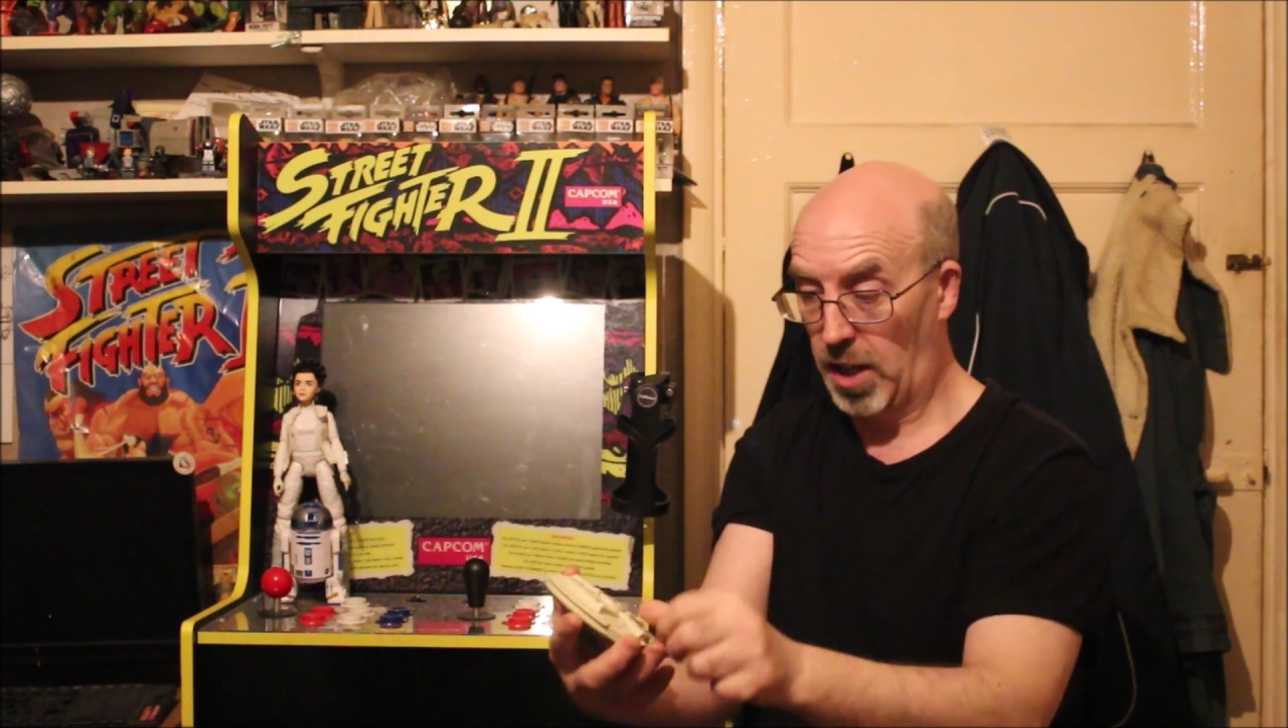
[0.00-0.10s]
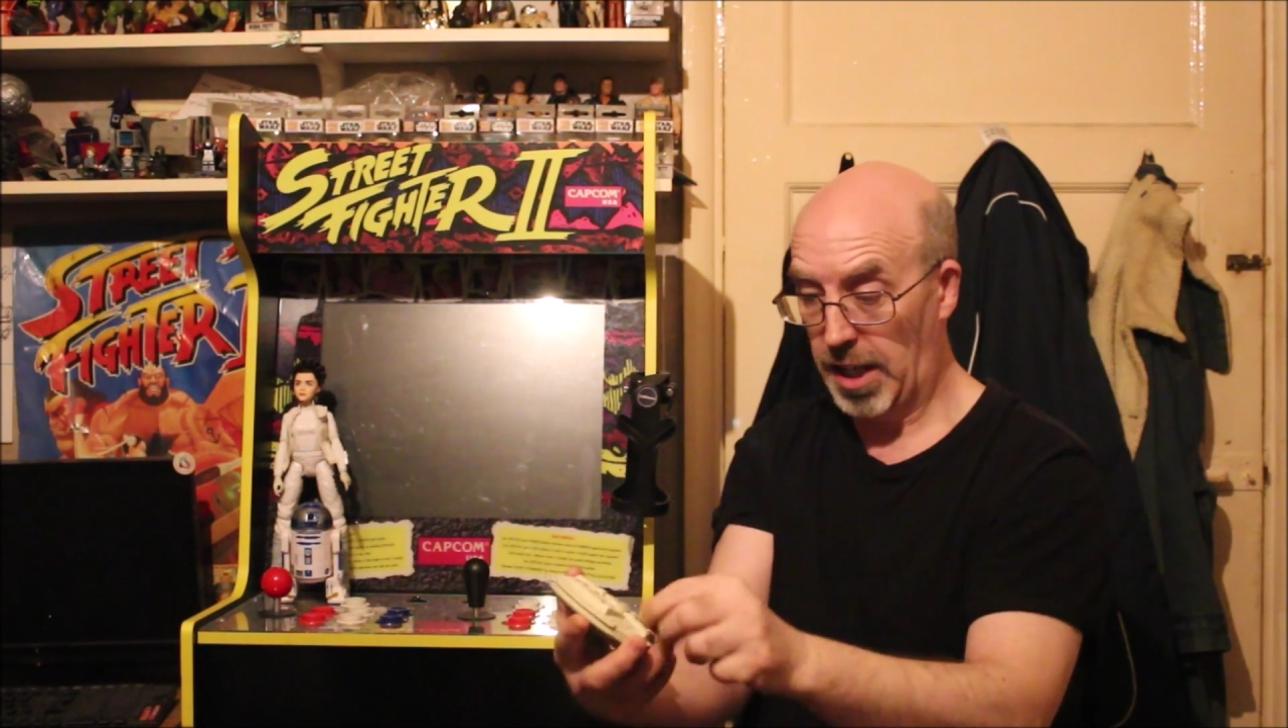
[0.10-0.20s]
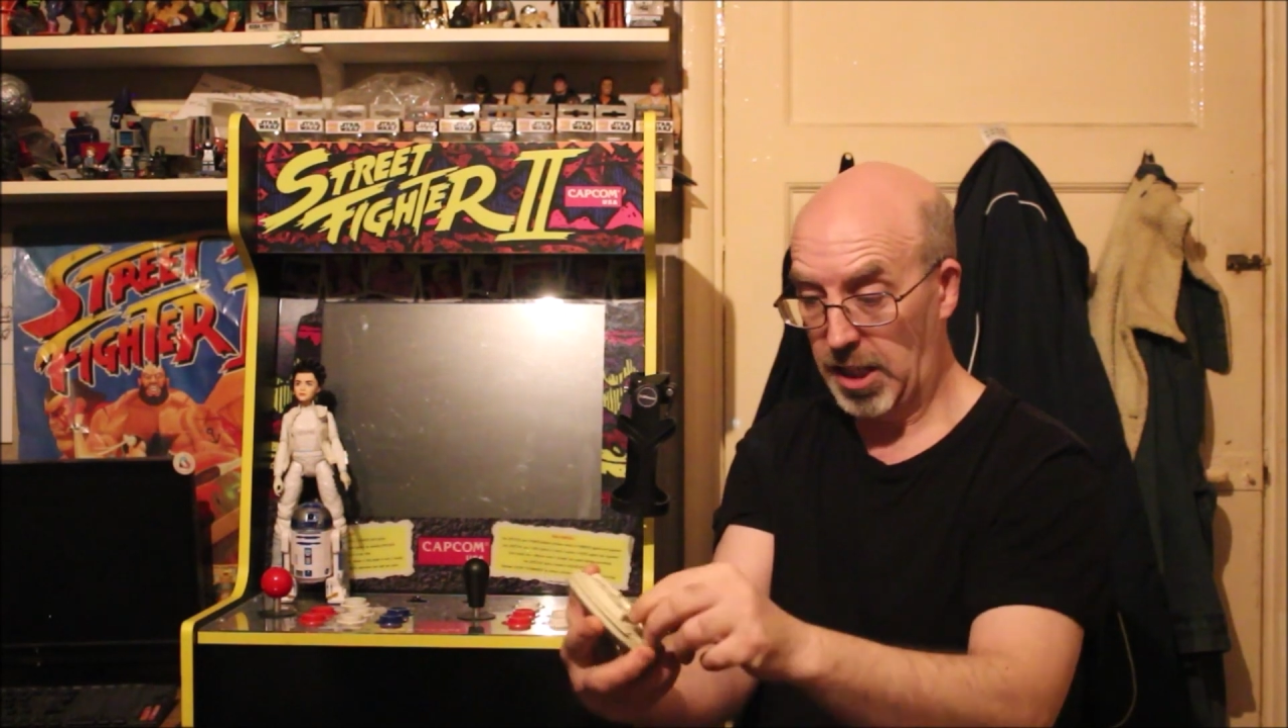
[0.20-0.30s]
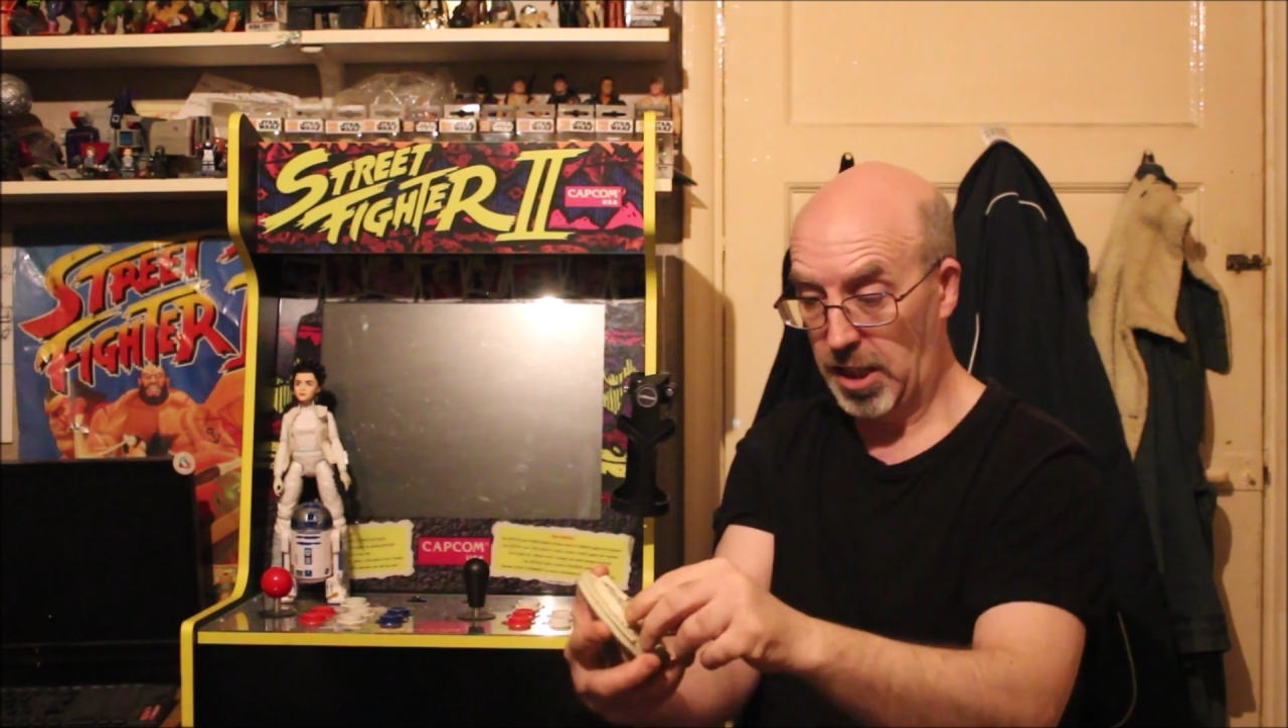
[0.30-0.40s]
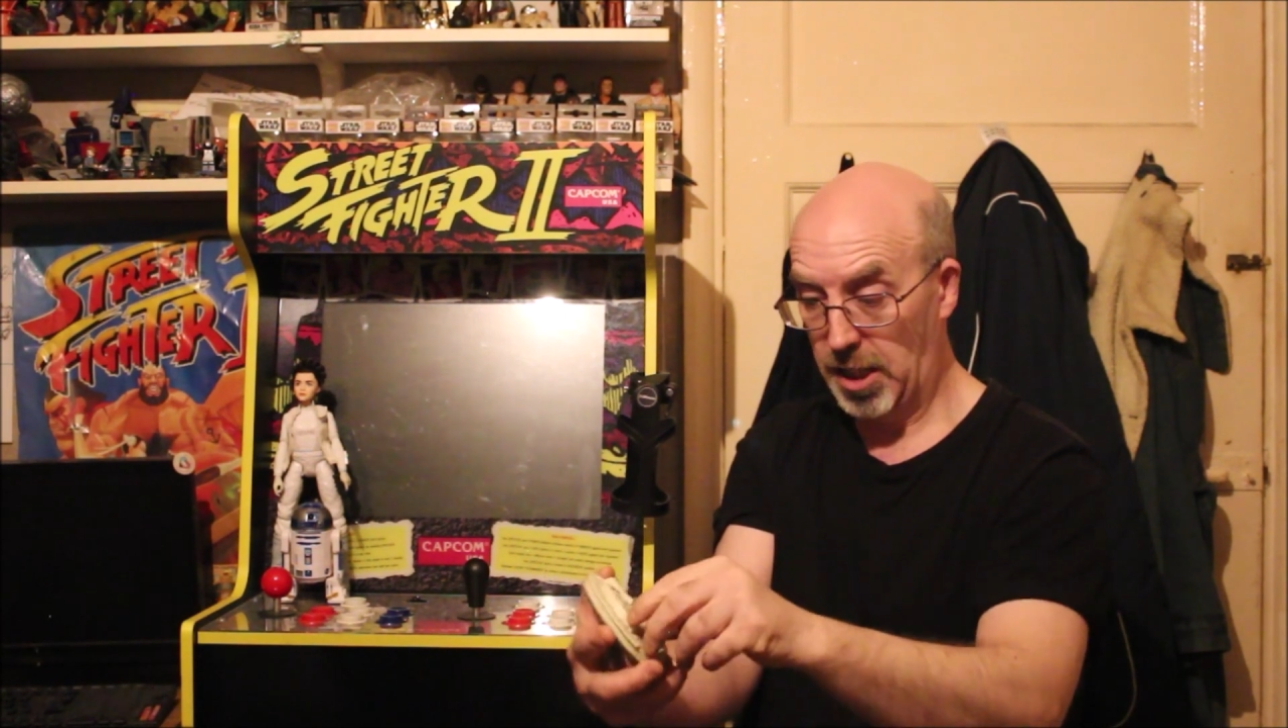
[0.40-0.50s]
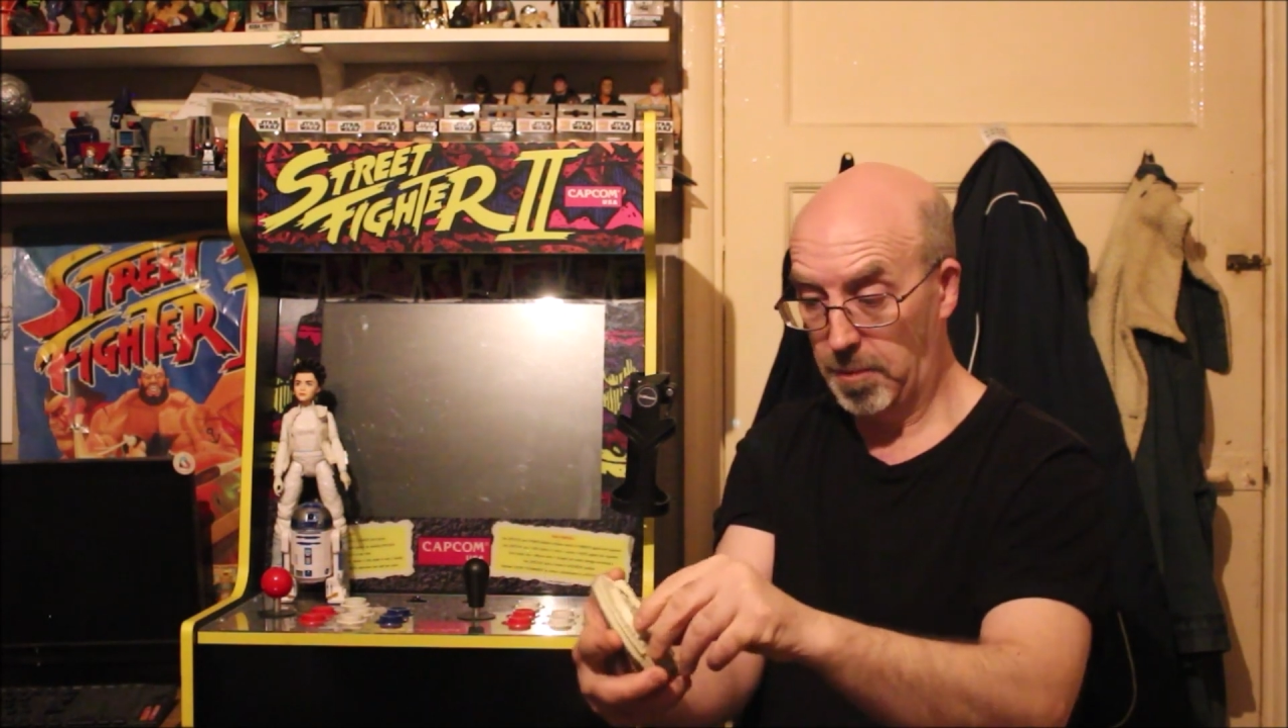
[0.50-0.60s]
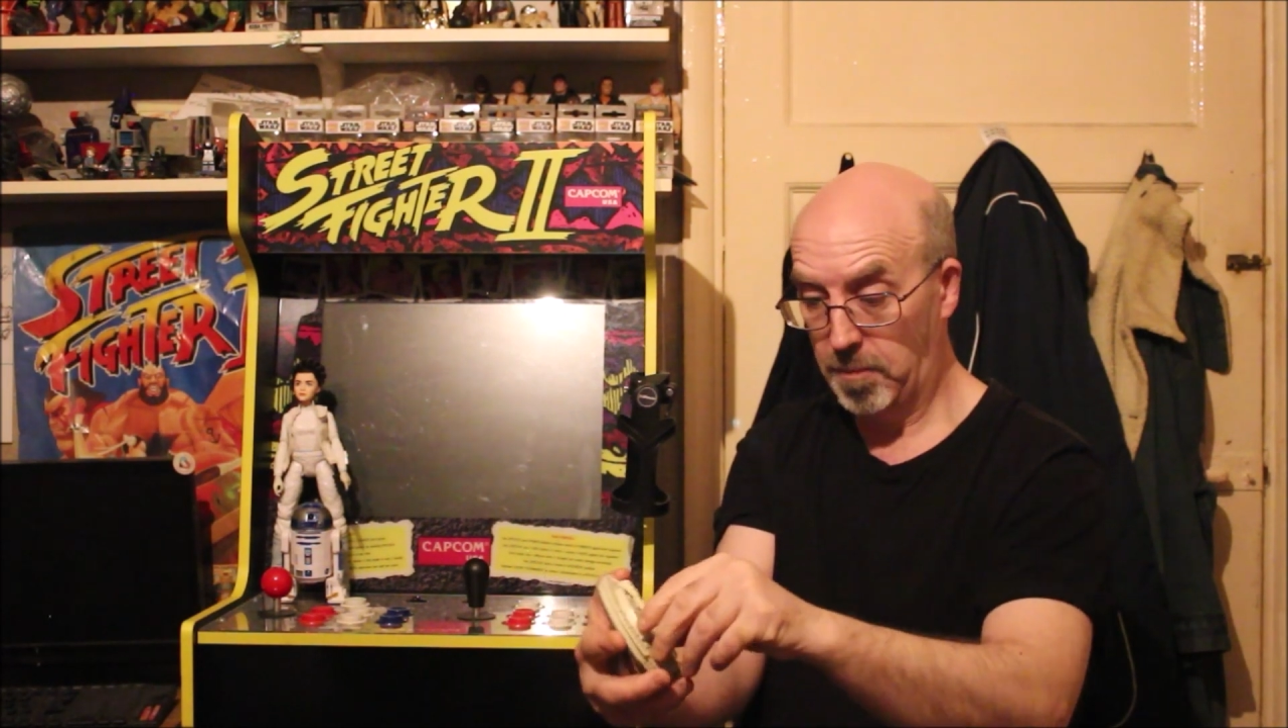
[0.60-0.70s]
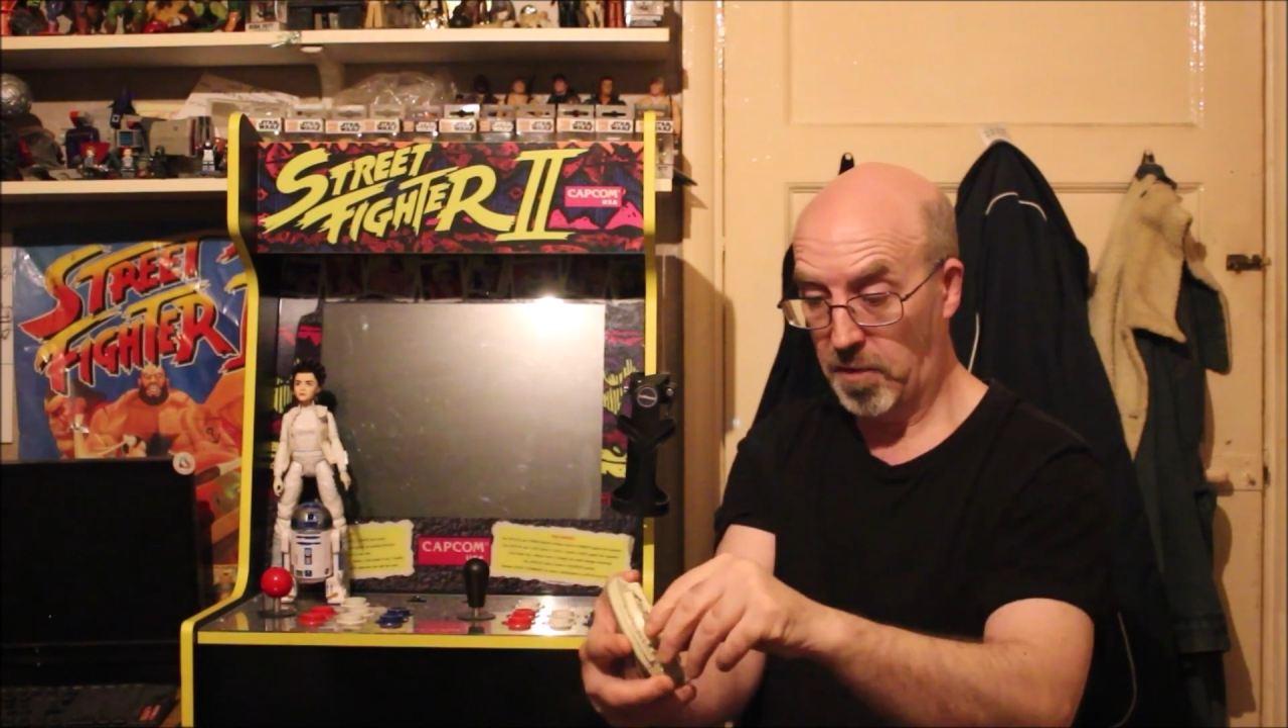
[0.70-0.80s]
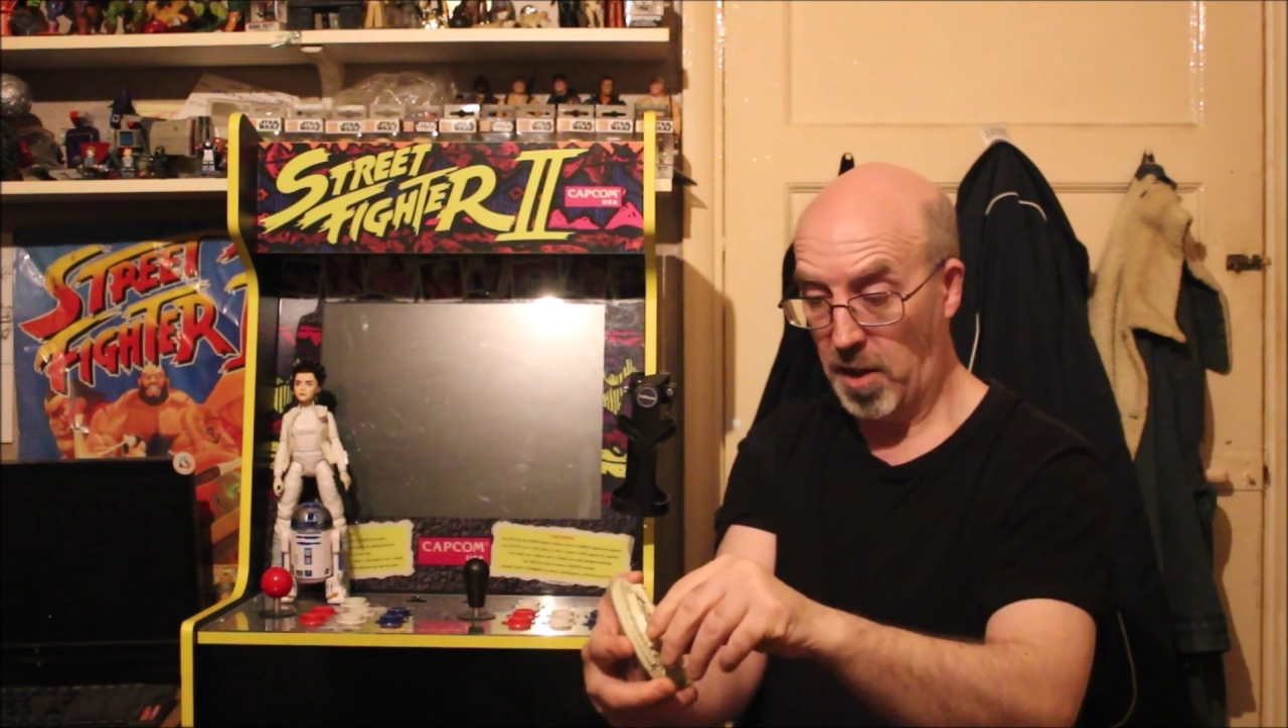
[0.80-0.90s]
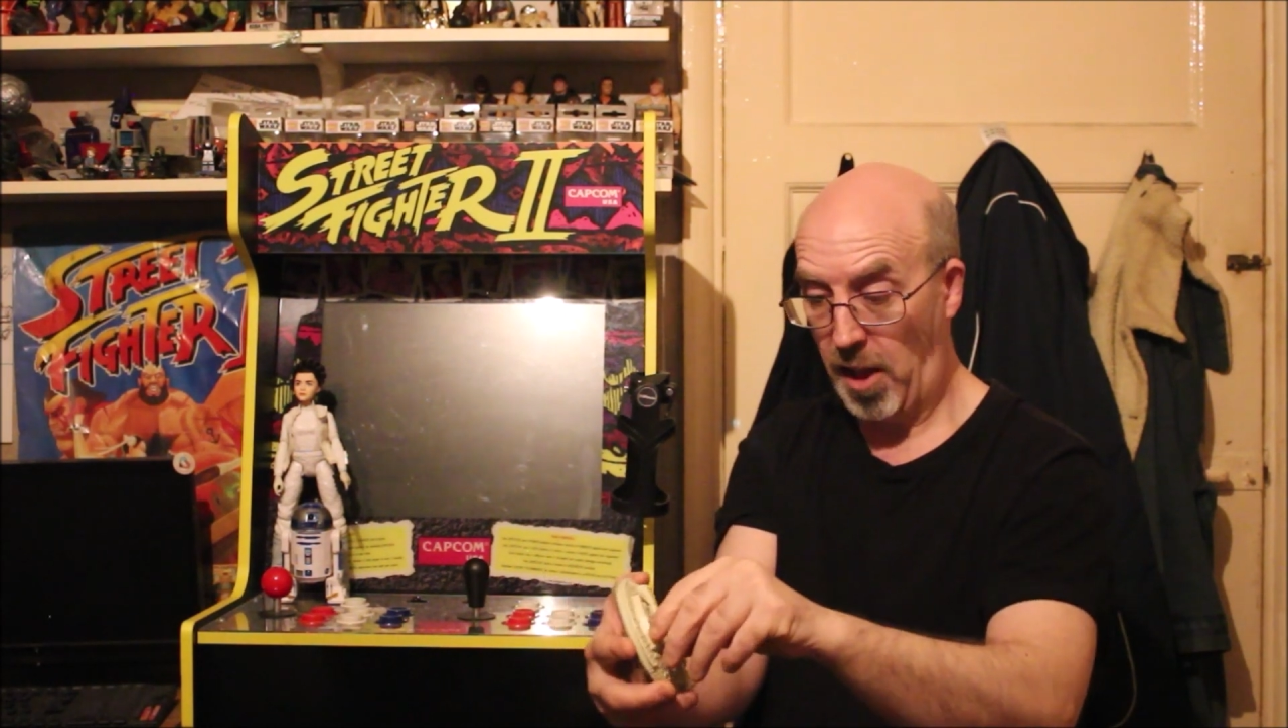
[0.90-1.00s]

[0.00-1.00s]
like I